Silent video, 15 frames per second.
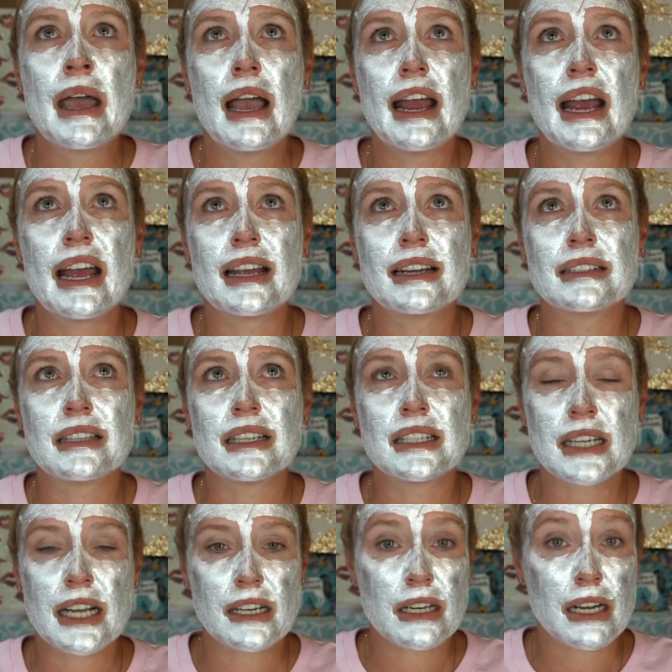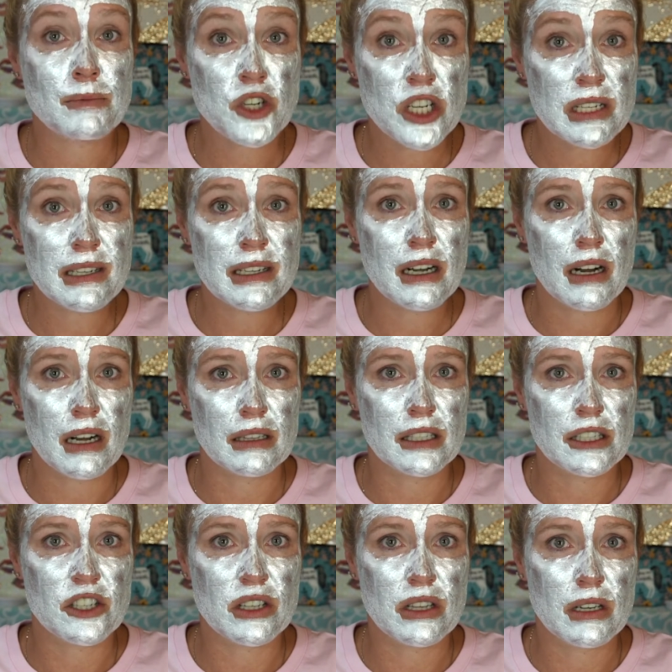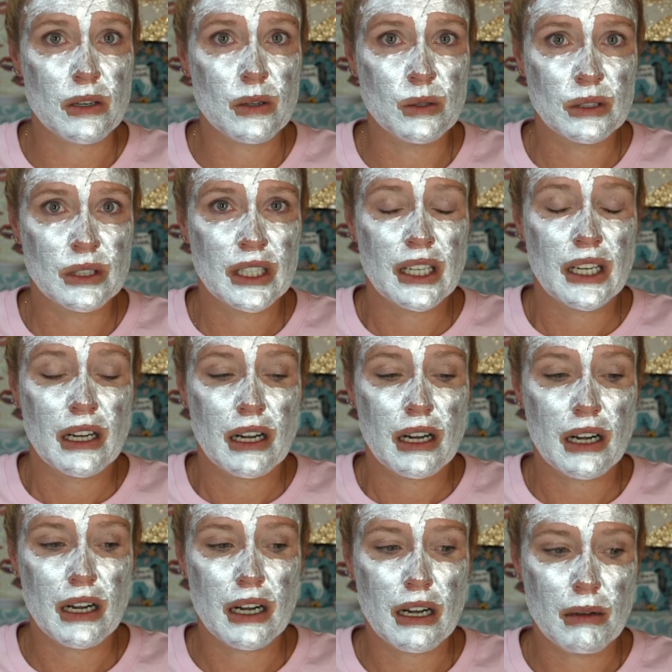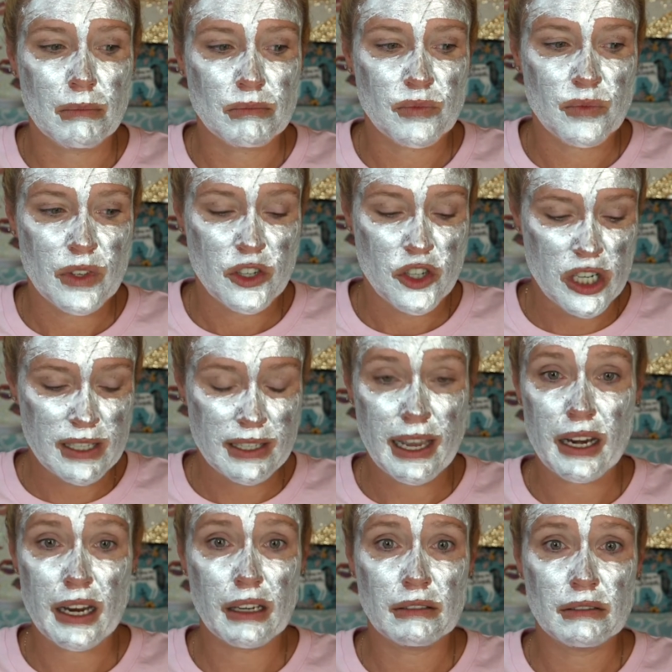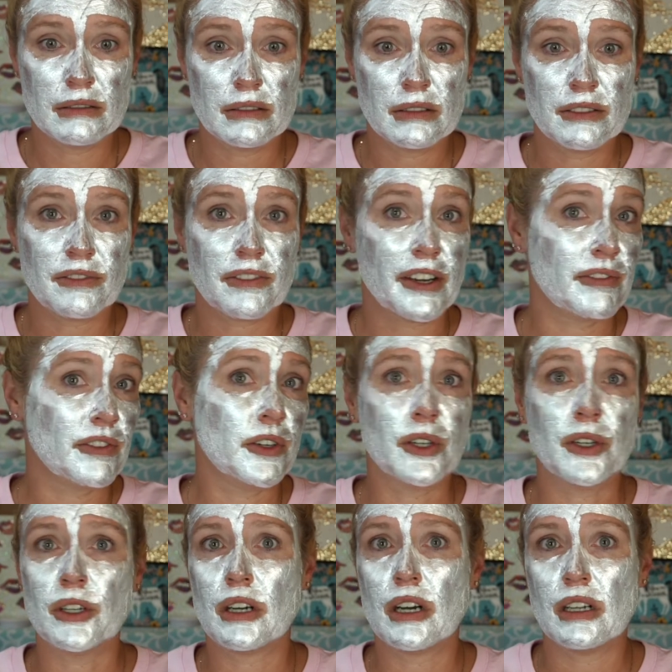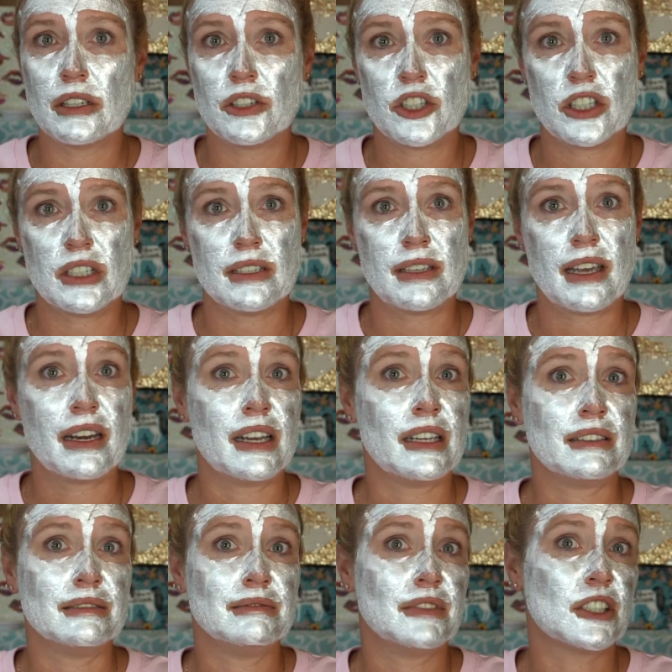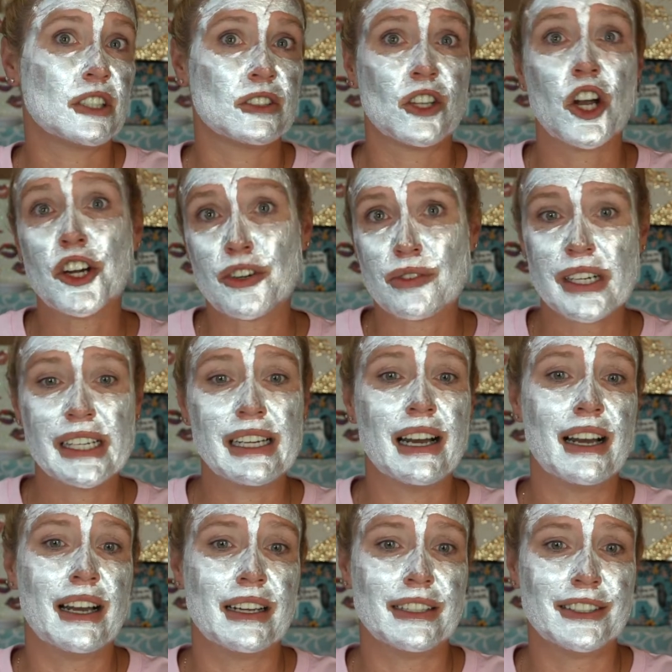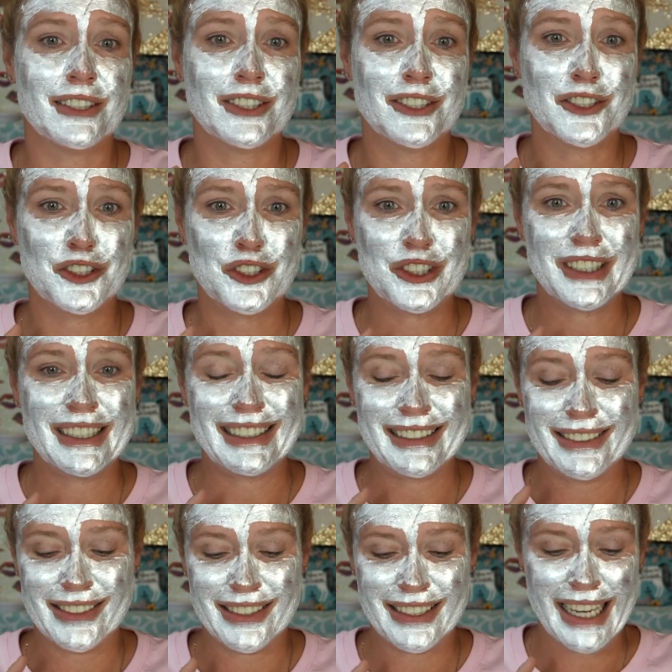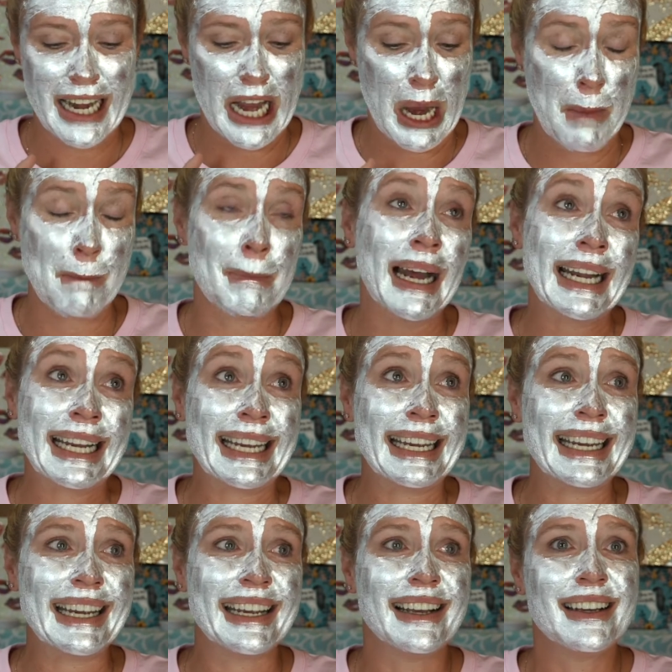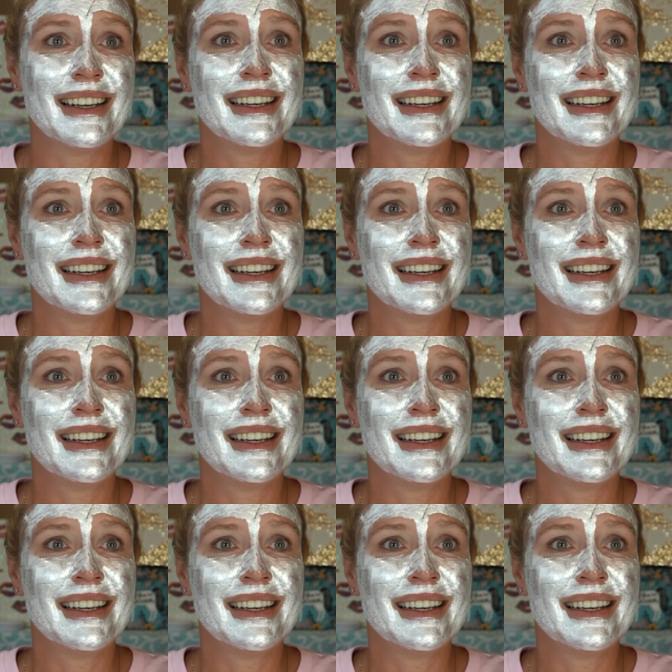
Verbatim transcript: And the entire time she's in college, though, um, she's getting free food, she's getting her laundry done, she's getting money,